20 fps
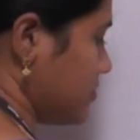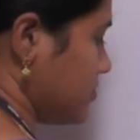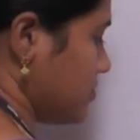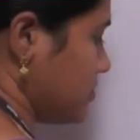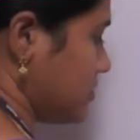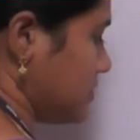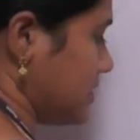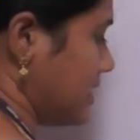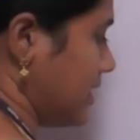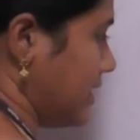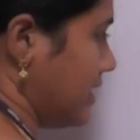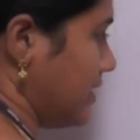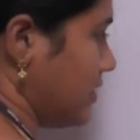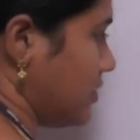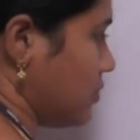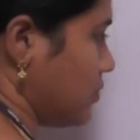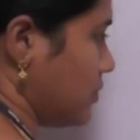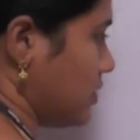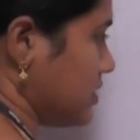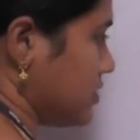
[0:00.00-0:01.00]
So Z
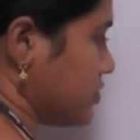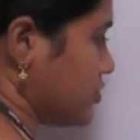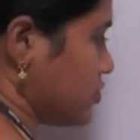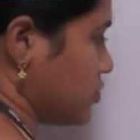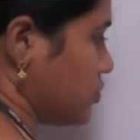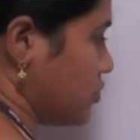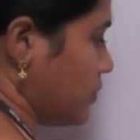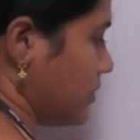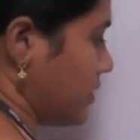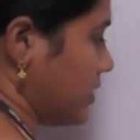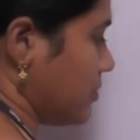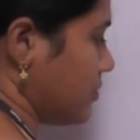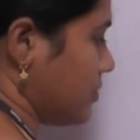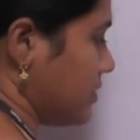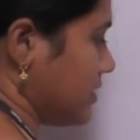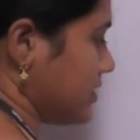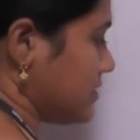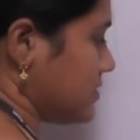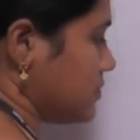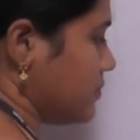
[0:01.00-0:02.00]
equals to 1
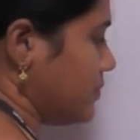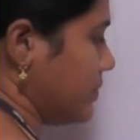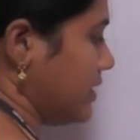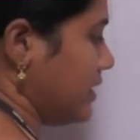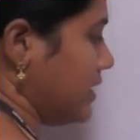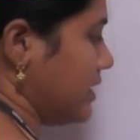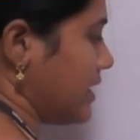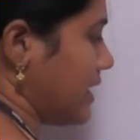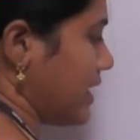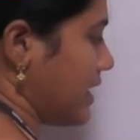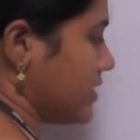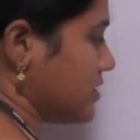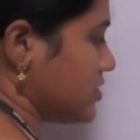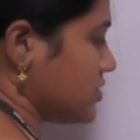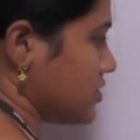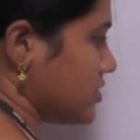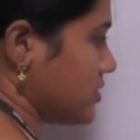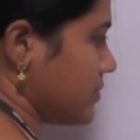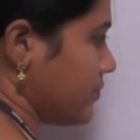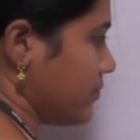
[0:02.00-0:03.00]
plus B
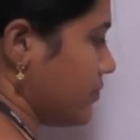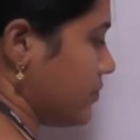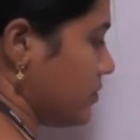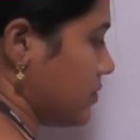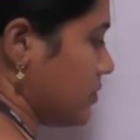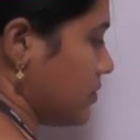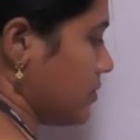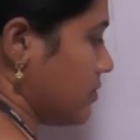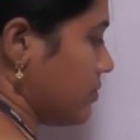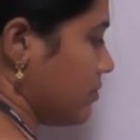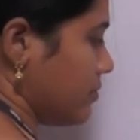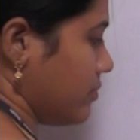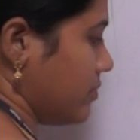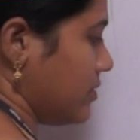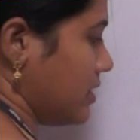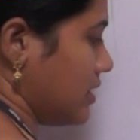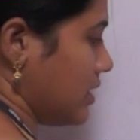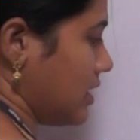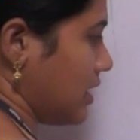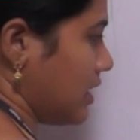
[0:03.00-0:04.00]
dash
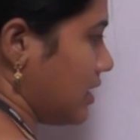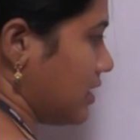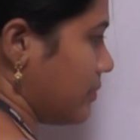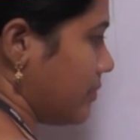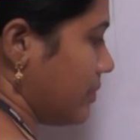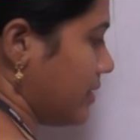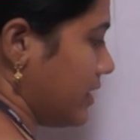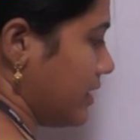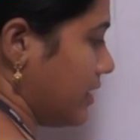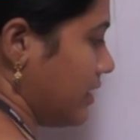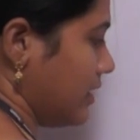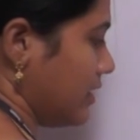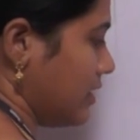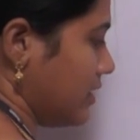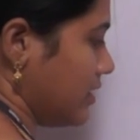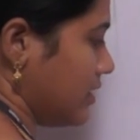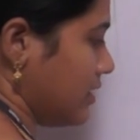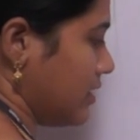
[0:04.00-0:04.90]
PR by